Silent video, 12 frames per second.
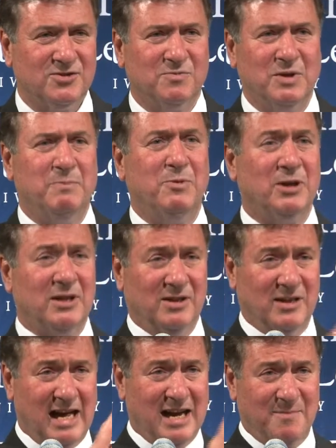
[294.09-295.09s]
We put a
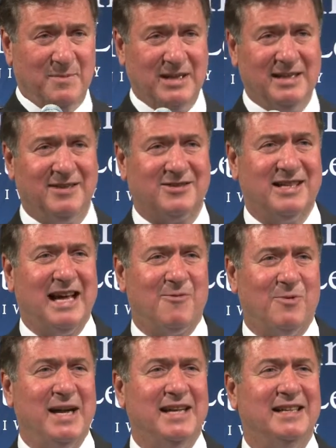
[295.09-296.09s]
lot of money into that
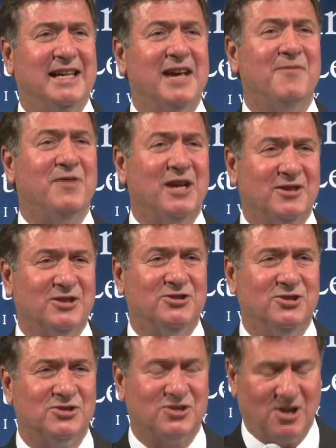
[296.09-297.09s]
rainy day fund that
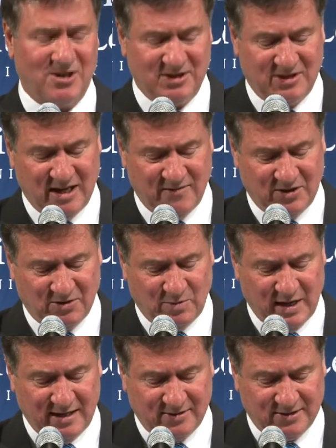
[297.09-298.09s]
you started, Governor
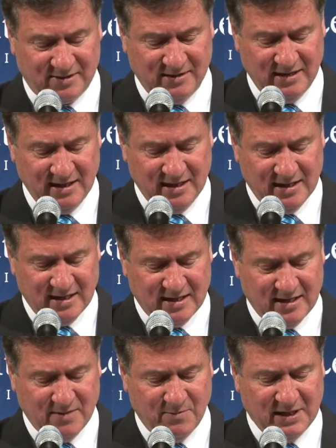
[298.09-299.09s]
Wilder.
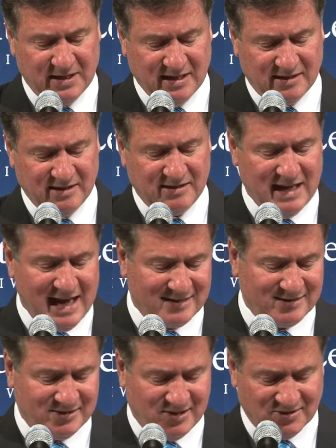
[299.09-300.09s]
We cut the
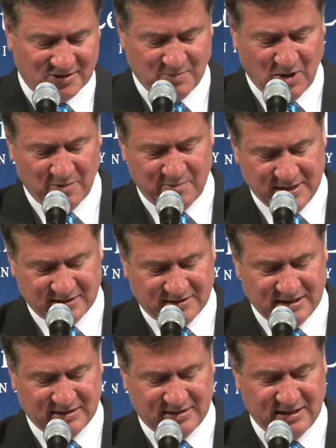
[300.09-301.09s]
taxes on small
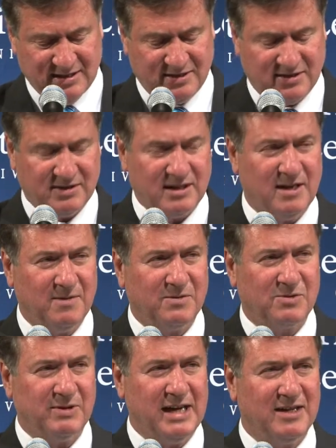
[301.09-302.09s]
businesses,
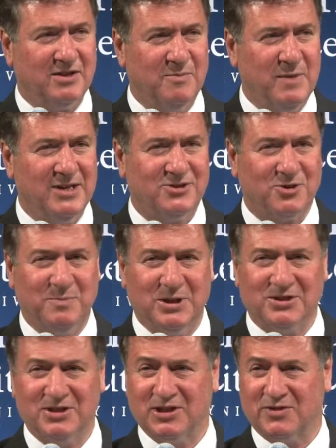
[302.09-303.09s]
created the Major
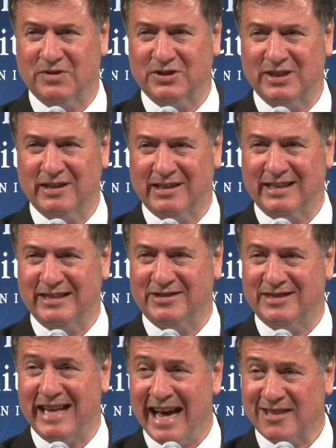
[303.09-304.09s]
Business
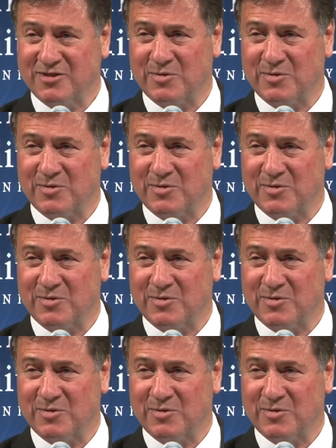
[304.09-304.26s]
Facilities Tax